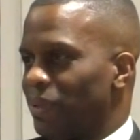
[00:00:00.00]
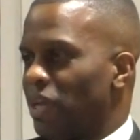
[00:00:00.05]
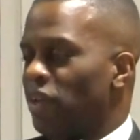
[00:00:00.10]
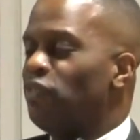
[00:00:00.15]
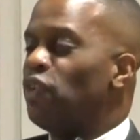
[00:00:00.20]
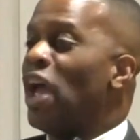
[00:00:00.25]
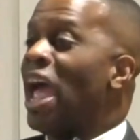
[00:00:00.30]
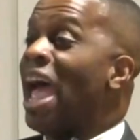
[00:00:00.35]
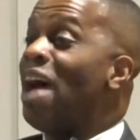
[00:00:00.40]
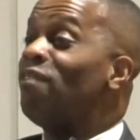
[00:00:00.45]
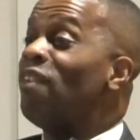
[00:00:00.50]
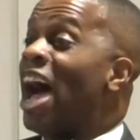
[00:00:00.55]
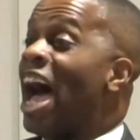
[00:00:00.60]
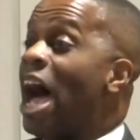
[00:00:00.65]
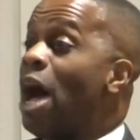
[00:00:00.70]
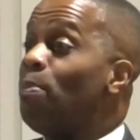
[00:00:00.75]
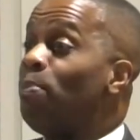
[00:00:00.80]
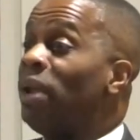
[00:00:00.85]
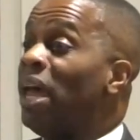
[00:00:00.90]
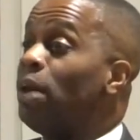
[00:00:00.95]
If you have
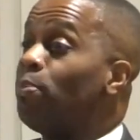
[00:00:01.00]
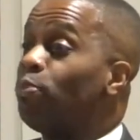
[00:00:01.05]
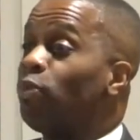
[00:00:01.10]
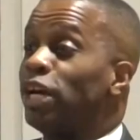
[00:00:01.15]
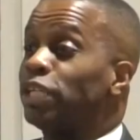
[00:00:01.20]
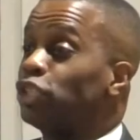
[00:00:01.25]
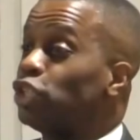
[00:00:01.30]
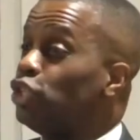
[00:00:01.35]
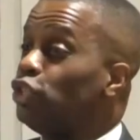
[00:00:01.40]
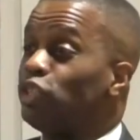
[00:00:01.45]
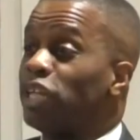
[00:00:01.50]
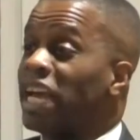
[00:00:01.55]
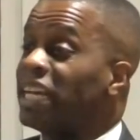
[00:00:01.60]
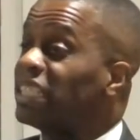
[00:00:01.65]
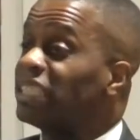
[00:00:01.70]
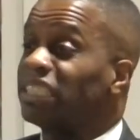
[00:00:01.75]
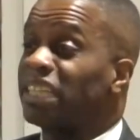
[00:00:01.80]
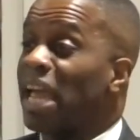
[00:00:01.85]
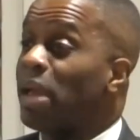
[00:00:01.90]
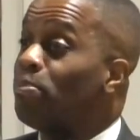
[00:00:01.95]
high blood pressure, you take
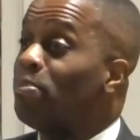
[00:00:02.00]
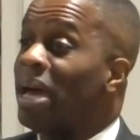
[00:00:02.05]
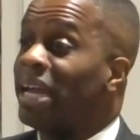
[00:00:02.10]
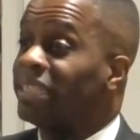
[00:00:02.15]
the same